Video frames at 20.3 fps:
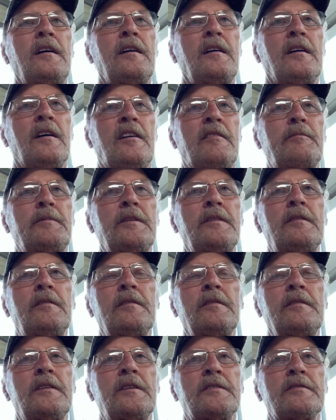I've been
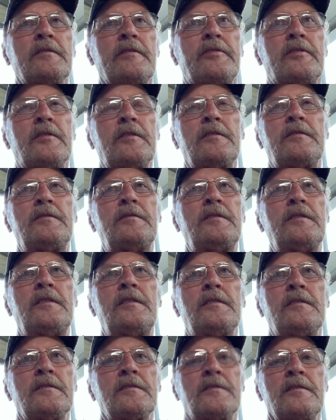doing this for 42
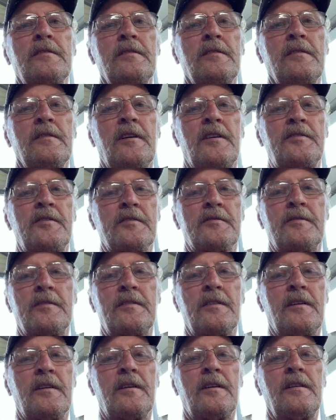years. I just
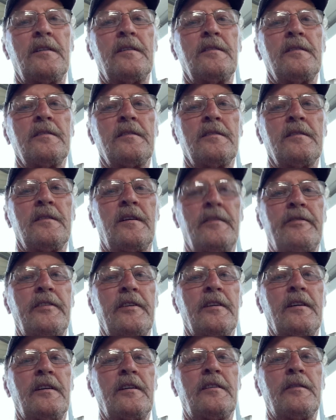retired. I
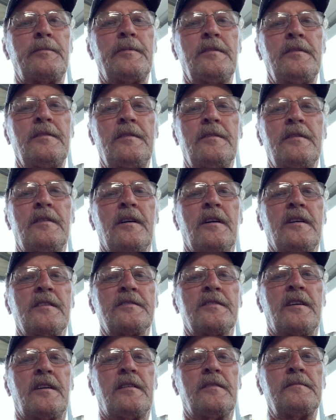figured I'd help you guys
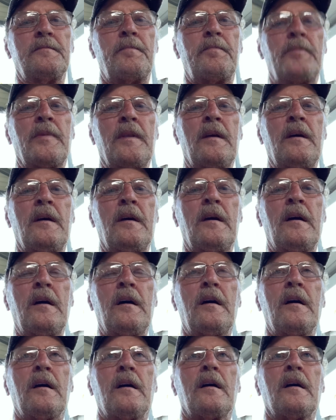out.
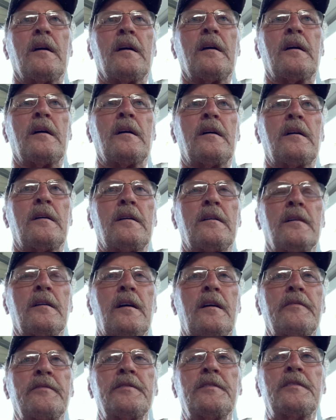
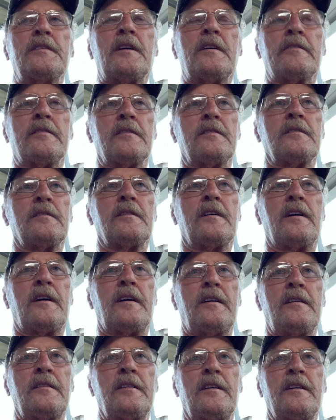I've never had
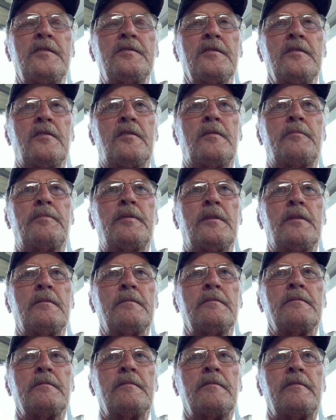an engine oil pump
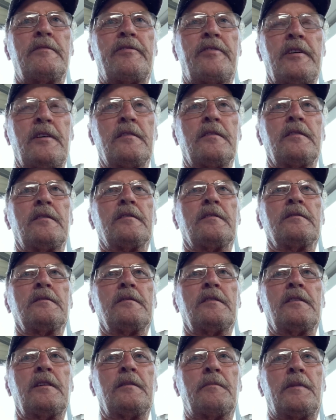failure
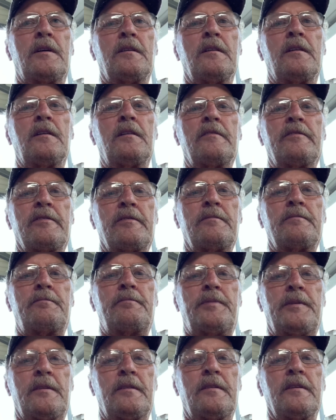in my life,
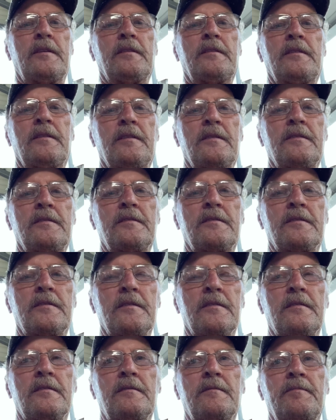period.
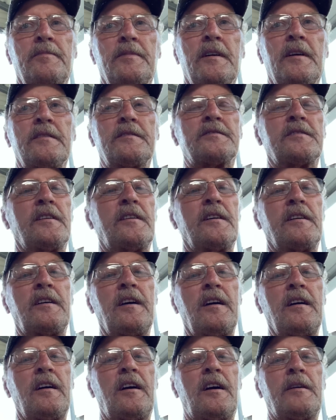So, not to say it
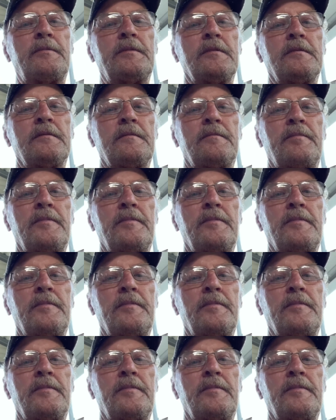can't happen.